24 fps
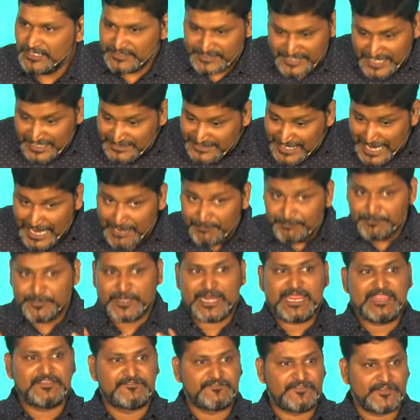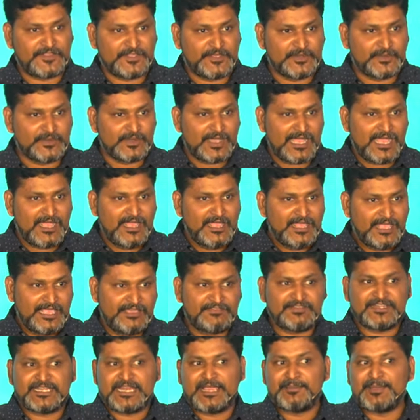He says, I'm praying for you.
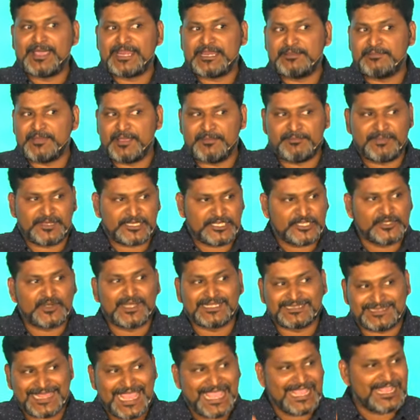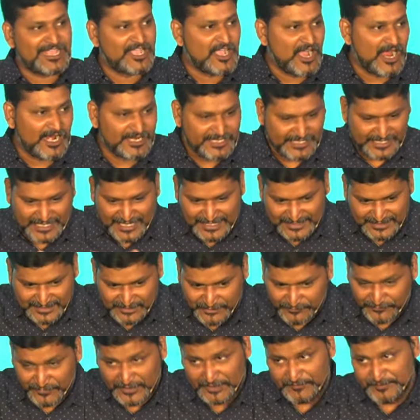Every time I remember you, I thank God. He
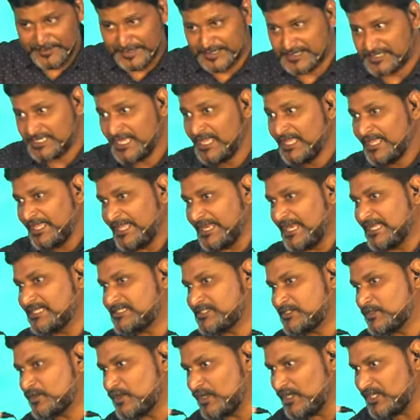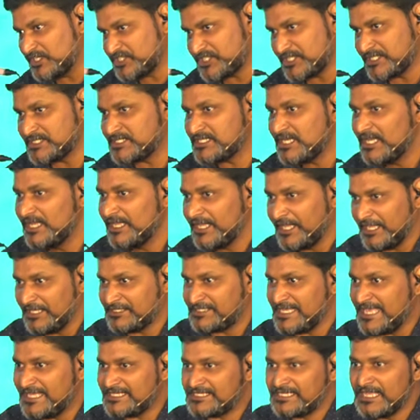writes to Philippians, he writes to Colossians.
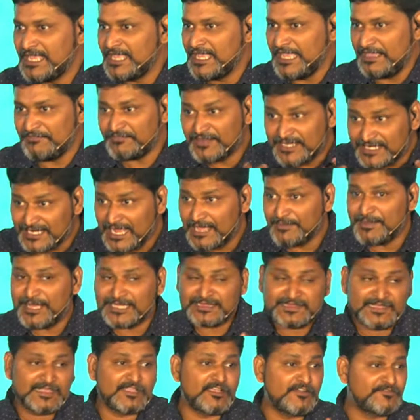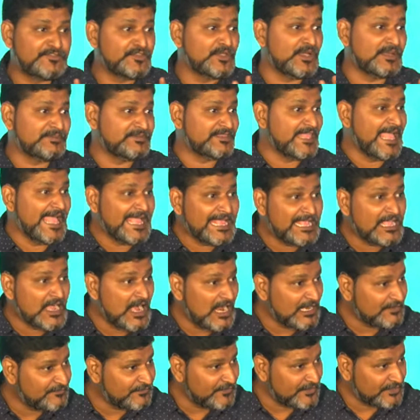He says, Every time I think of you, I
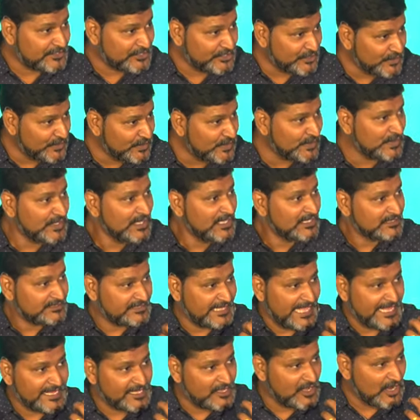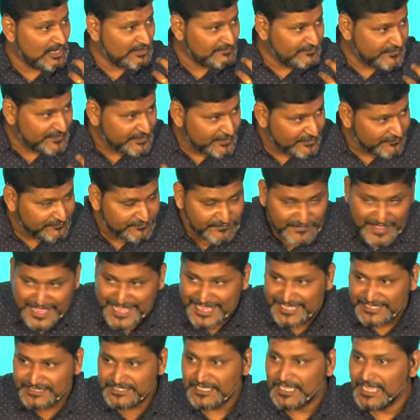thank God for you, thank God for your
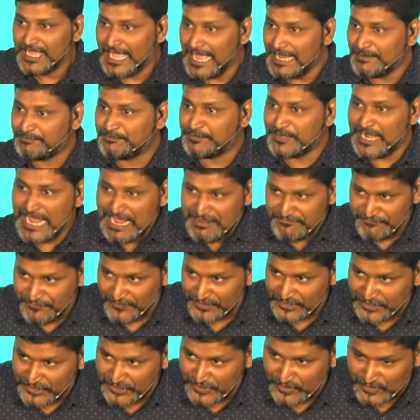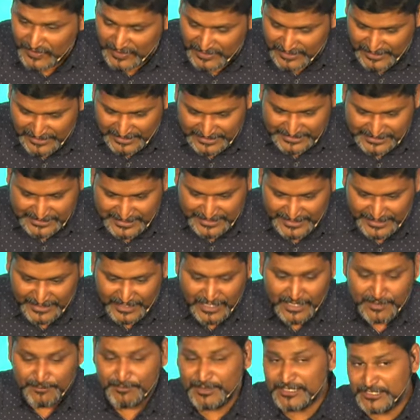faith. I pray for you
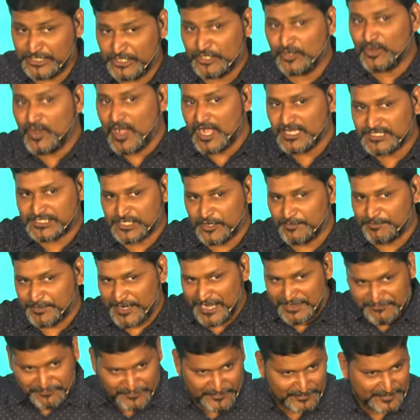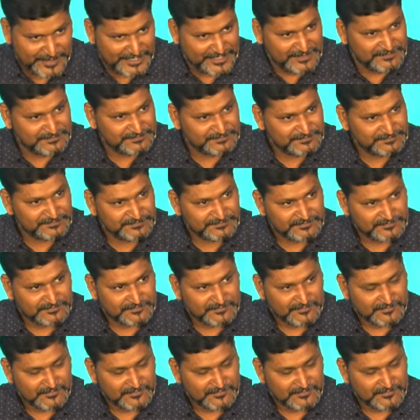earnestly, but you also pray for me.